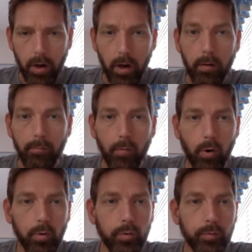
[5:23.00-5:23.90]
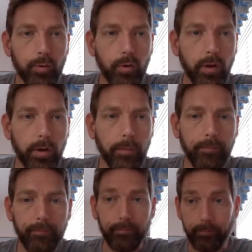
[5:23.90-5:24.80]
moles per liter.
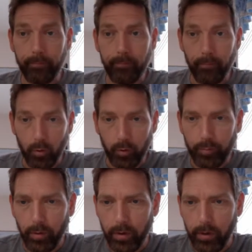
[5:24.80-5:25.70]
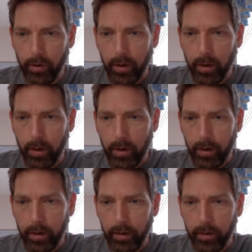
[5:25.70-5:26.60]
Moles per liter
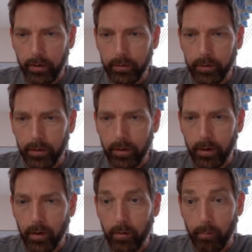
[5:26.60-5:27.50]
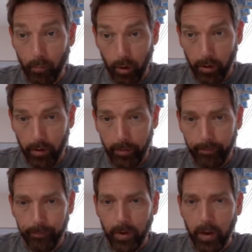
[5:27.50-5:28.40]
is molarity,
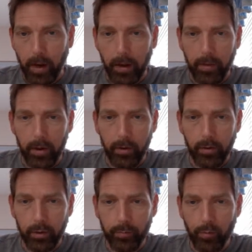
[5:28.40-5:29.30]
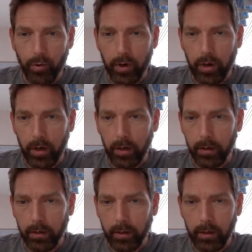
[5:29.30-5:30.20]
and then you just bring
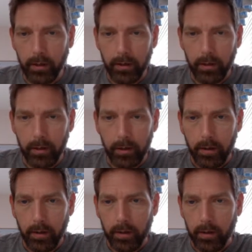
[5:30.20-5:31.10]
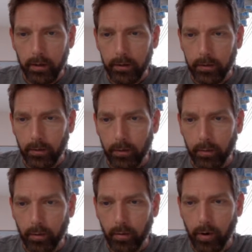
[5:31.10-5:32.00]
the sodium
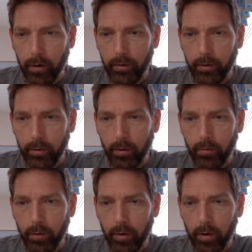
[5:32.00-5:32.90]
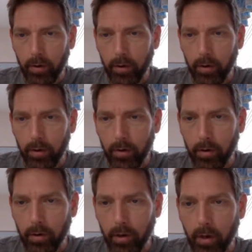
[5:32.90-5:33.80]
chloride unit over
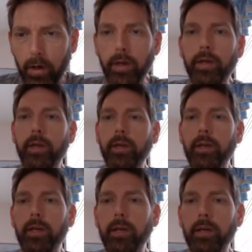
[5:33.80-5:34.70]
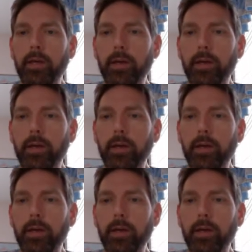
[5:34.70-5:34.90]
in a